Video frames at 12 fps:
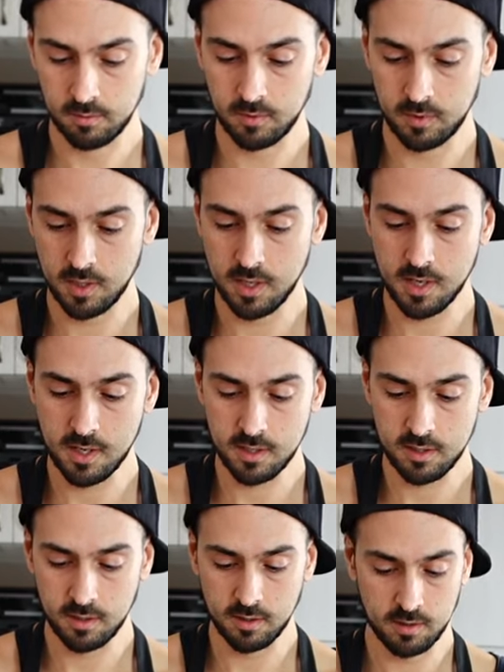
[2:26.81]

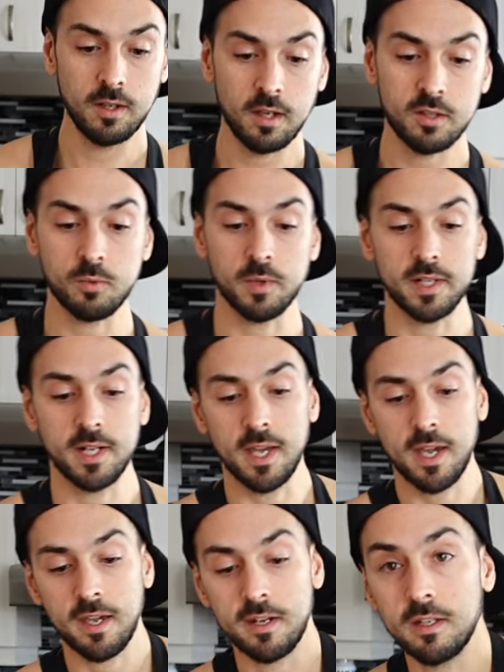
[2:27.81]
Okay, next we're gonna
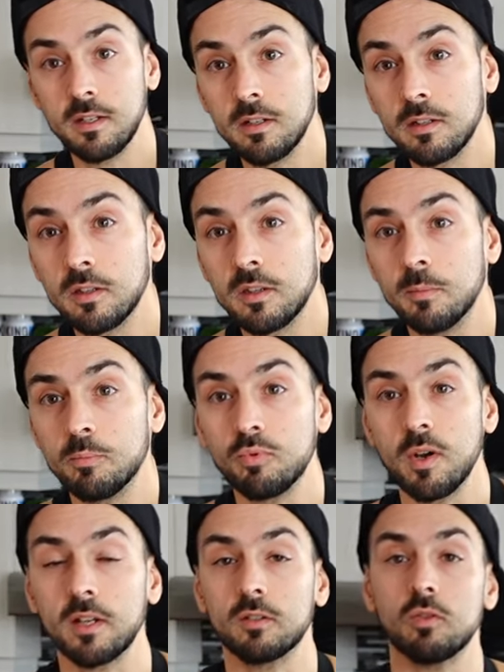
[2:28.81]
add in the
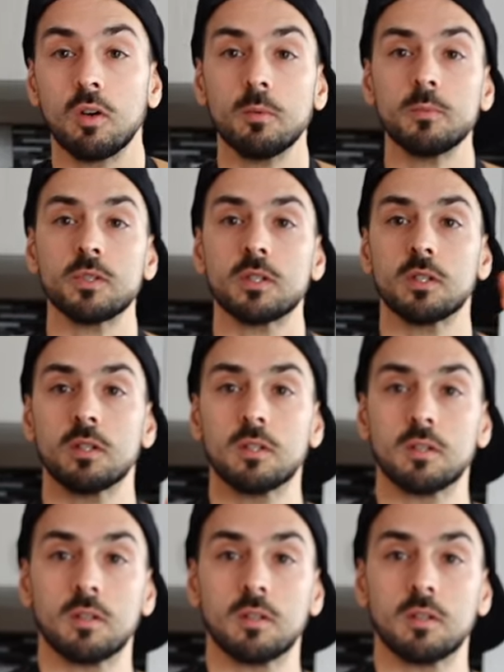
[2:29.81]
breadcrumbs.